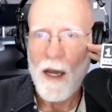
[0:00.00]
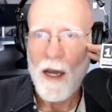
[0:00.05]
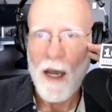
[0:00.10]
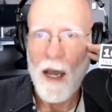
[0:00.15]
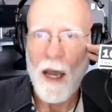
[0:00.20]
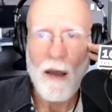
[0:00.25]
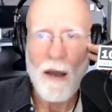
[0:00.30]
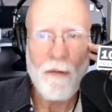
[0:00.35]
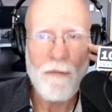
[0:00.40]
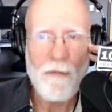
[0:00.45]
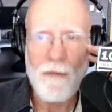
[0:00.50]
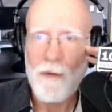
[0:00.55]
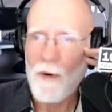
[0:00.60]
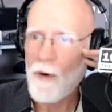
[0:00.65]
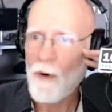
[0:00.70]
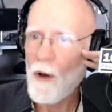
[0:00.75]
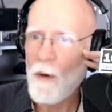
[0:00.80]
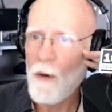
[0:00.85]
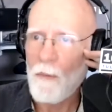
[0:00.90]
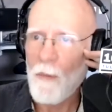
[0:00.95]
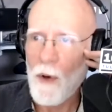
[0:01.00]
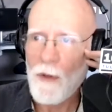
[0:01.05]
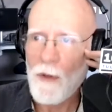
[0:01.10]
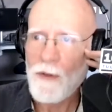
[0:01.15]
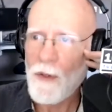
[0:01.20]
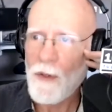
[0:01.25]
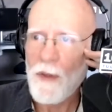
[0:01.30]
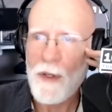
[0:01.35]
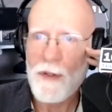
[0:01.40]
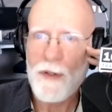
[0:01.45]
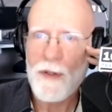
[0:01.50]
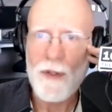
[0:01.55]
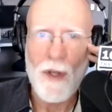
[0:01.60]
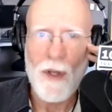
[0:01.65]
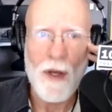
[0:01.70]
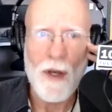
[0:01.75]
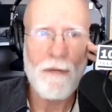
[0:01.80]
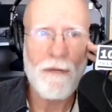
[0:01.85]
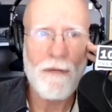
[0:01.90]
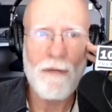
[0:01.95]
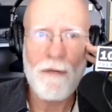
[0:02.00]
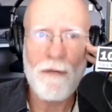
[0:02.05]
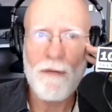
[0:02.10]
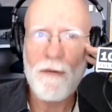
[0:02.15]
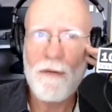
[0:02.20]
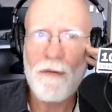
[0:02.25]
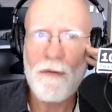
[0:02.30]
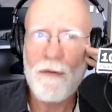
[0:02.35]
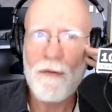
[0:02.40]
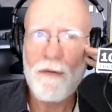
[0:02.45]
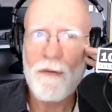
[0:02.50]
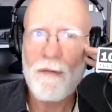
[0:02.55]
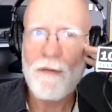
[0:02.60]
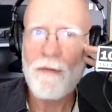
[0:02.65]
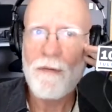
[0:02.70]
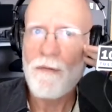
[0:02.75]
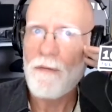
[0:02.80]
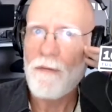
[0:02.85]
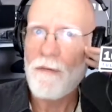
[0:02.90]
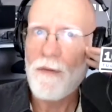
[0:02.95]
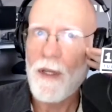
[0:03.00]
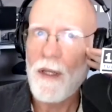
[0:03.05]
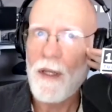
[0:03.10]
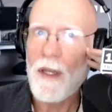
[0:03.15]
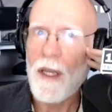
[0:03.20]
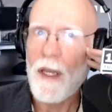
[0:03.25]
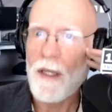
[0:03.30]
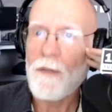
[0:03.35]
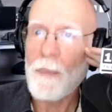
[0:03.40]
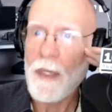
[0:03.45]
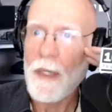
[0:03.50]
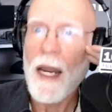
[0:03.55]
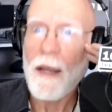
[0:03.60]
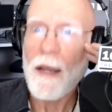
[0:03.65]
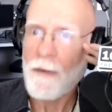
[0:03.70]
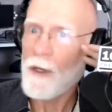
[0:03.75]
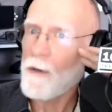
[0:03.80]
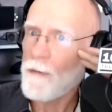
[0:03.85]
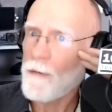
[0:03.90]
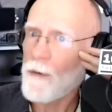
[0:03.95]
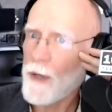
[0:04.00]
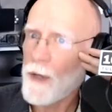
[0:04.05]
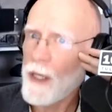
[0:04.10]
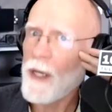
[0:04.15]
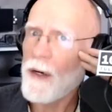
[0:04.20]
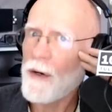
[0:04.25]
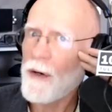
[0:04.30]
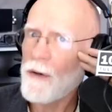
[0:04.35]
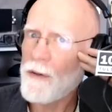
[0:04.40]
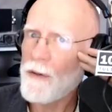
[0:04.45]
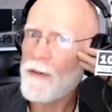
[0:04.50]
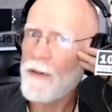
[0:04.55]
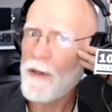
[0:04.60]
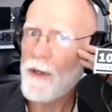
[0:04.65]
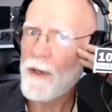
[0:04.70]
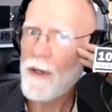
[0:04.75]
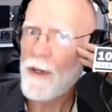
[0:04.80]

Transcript: I've heard most of this stuff has been out there for years.